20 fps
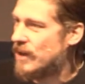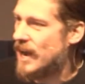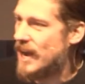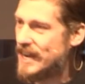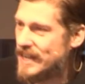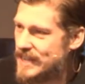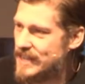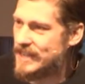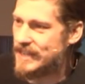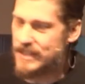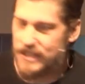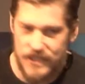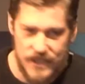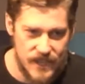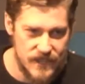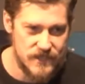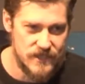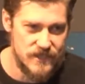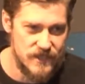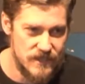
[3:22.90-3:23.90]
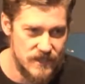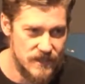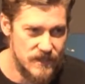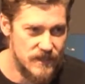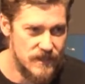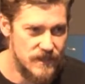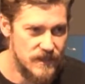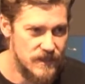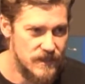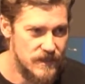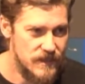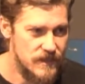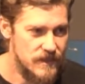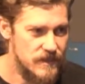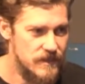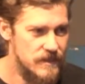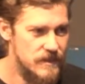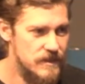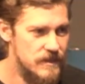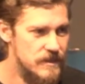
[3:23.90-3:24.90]
I didn't exist,
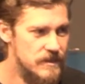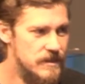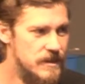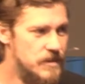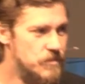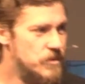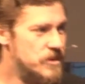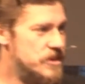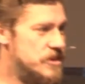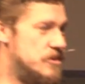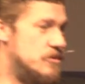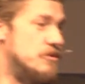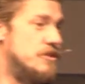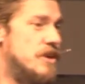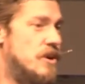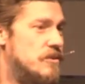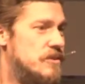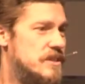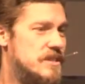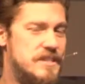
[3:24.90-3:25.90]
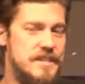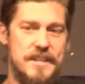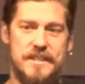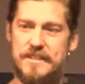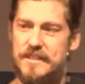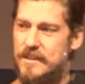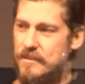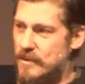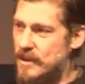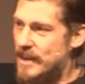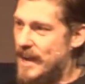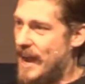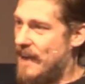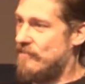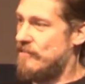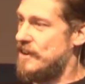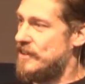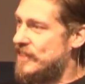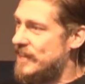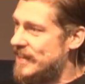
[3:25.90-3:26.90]
and where you don't exist, and where
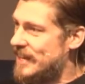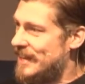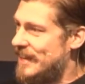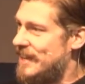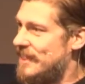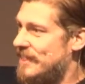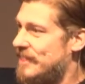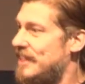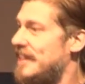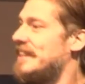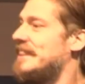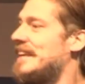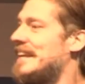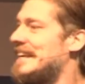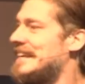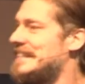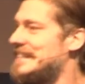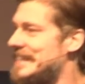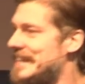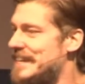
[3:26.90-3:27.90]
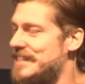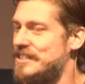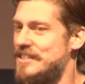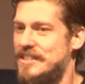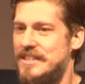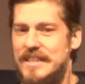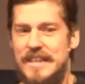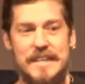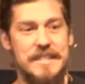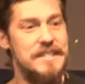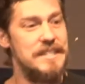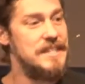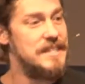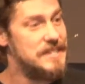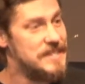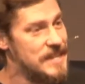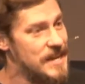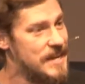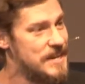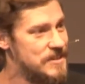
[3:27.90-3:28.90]
everything that exists doesn't
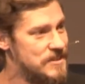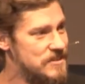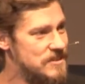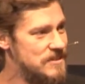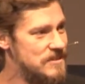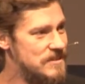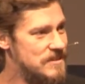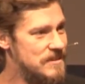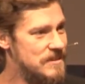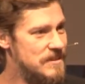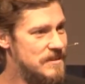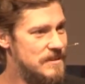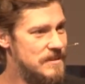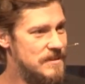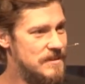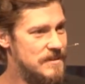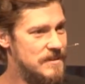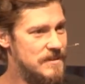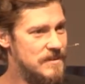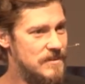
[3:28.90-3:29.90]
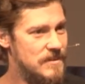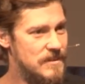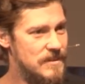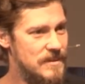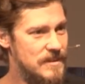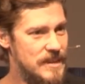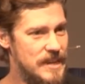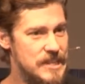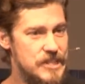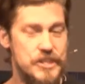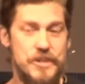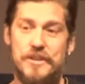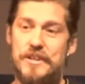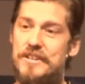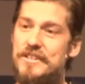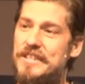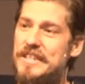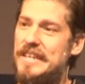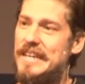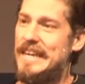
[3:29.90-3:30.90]
exist. And so
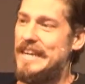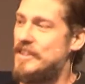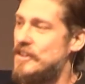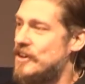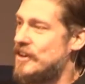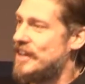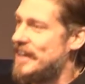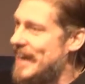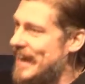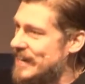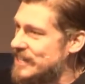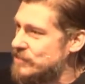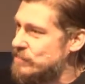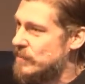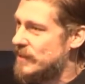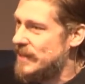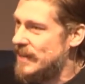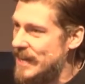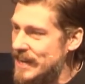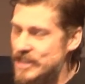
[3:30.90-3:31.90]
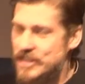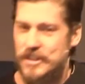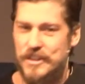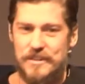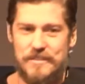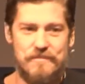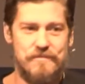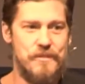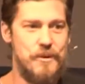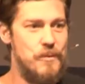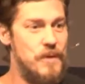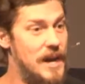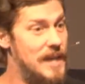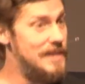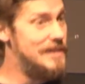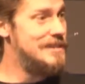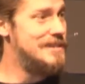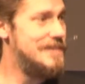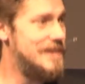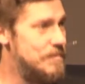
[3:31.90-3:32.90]
there's either an explanation for why
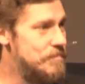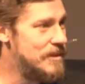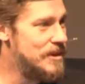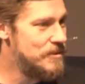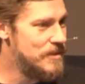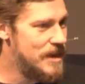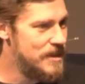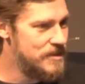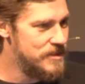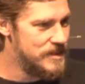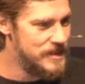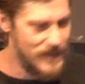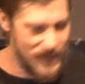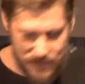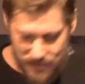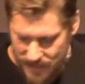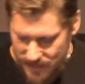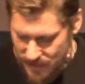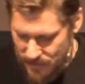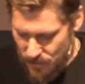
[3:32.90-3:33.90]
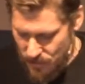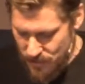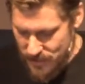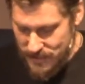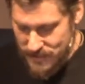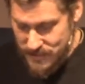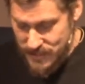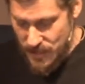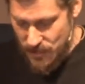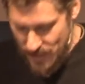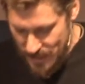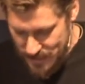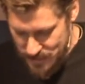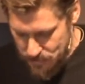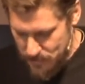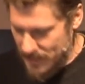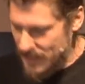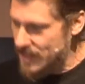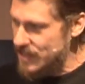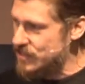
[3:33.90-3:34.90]
there's something rather than nothing, or there's no
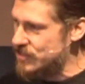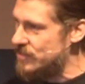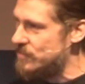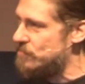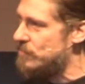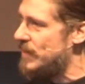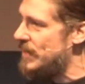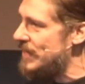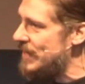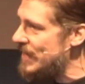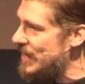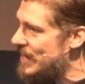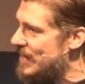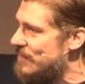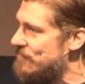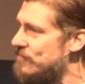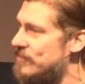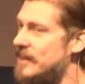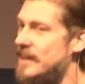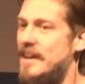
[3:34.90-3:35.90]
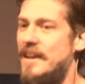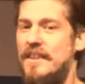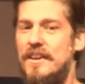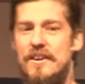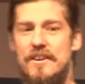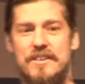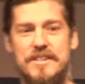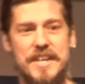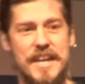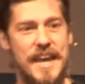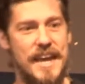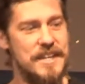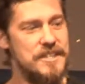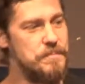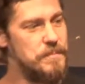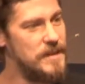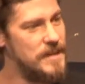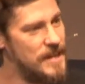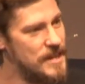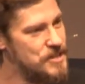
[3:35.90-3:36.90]
explanation. But if there is an
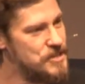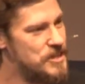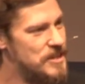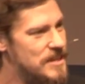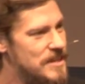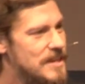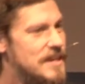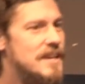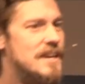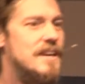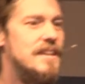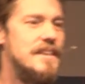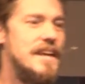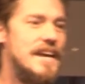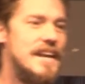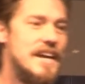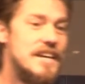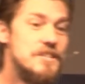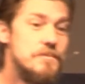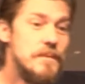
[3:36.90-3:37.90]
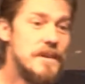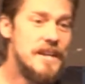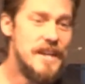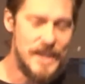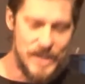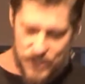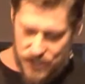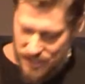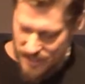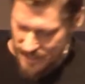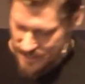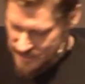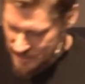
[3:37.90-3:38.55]
explanation, that explanation is